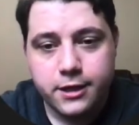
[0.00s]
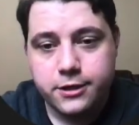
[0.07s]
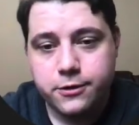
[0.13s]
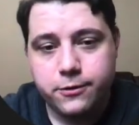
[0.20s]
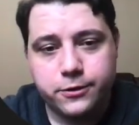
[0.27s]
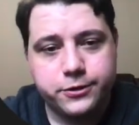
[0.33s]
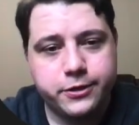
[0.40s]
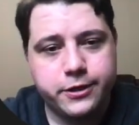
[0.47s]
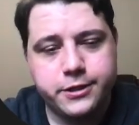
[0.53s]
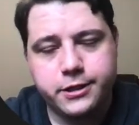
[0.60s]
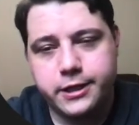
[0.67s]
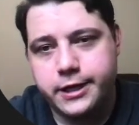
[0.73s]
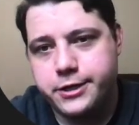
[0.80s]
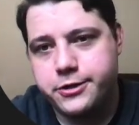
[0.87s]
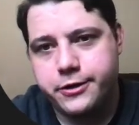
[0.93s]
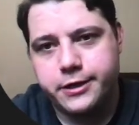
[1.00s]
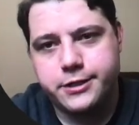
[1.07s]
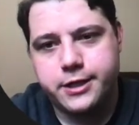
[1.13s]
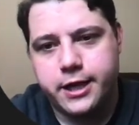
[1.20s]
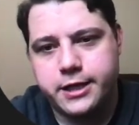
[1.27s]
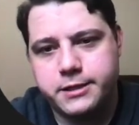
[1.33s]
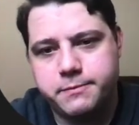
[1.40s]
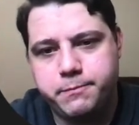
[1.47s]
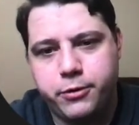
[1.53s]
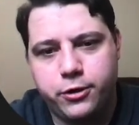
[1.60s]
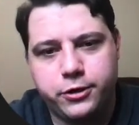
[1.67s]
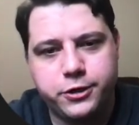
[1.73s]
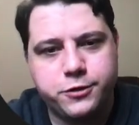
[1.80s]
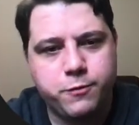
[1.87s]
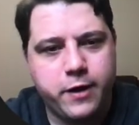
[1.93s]
Cool, so this linter has
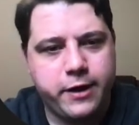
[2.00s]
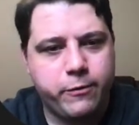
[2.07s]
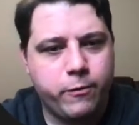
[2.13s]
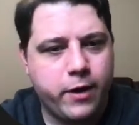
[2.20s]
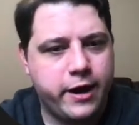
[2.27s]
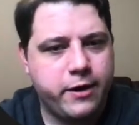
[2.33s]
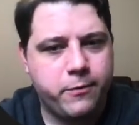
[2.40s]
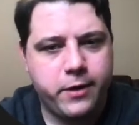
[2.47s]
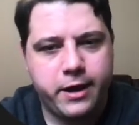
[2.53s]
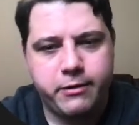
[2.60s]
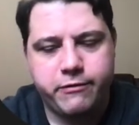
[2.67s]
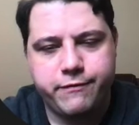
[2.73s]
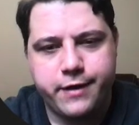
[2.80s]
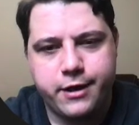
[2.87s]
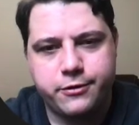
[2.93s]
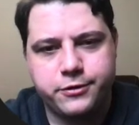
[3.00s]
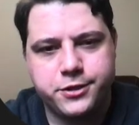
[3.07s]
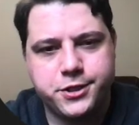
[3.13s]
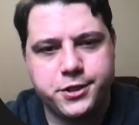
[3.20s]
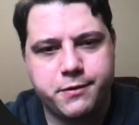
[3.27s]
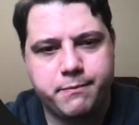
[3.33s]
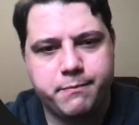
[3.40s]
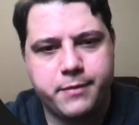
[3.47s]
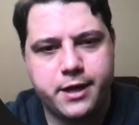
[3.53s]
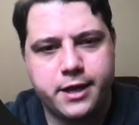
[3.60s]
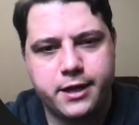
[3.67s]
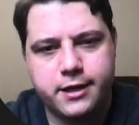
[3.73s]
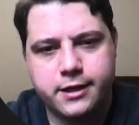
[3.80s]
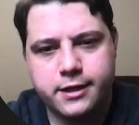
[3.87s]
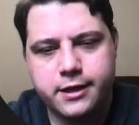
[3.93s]
pulled its weight right away. We found some
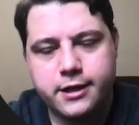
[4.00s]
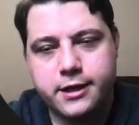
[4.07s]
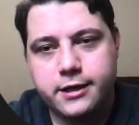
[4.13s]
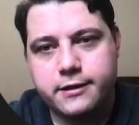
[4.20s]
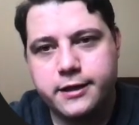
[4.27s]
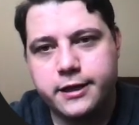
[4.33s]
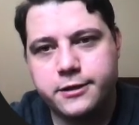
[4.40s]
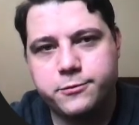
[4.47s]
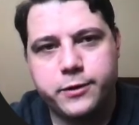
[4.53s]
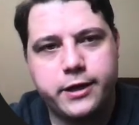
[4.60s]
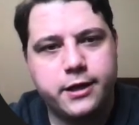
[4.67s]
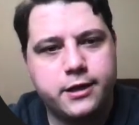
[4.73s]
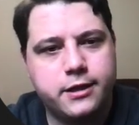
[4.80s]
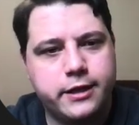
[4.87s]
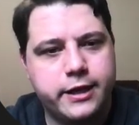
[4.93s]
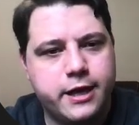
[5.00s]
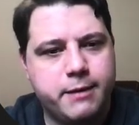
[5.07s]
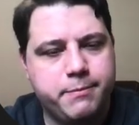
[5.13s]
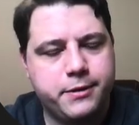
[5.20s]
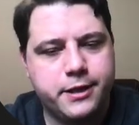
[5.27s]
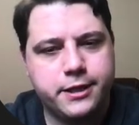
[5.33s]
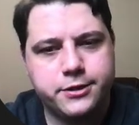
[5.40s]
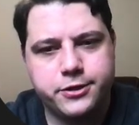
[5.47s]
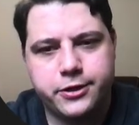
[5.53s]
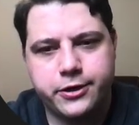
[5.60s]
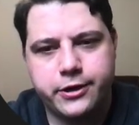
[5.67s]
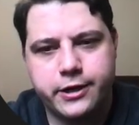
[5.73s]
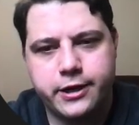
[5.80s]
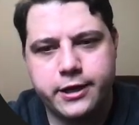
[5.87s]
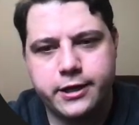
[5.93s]
things we can clean up. These
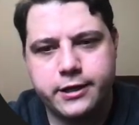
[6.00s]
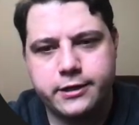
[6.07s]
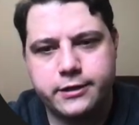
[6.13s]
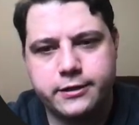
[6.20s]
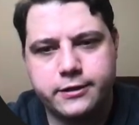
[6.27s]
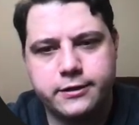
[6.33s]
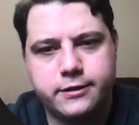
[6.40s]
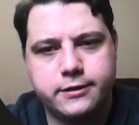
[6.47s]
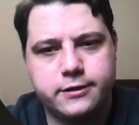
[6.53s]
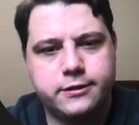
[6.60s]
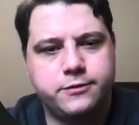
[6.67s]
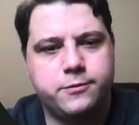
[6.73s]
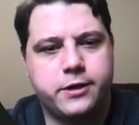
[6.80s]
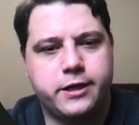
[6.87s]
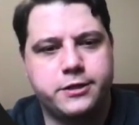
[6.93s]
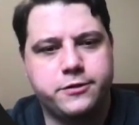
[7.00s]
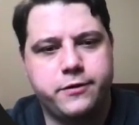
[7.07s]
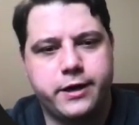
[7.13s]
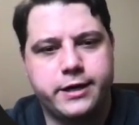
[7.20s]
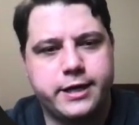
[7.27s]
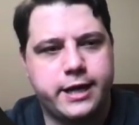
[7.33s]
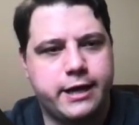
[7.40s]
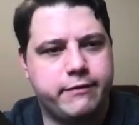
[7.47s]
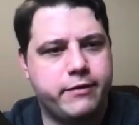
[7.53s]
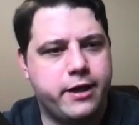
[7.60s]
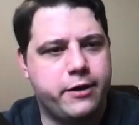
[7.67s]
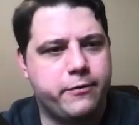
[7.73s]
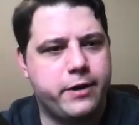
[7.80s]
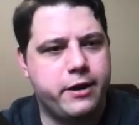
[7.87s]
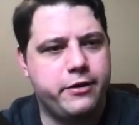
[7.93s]
are, this is why it's great to have
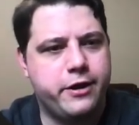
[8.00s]
that around.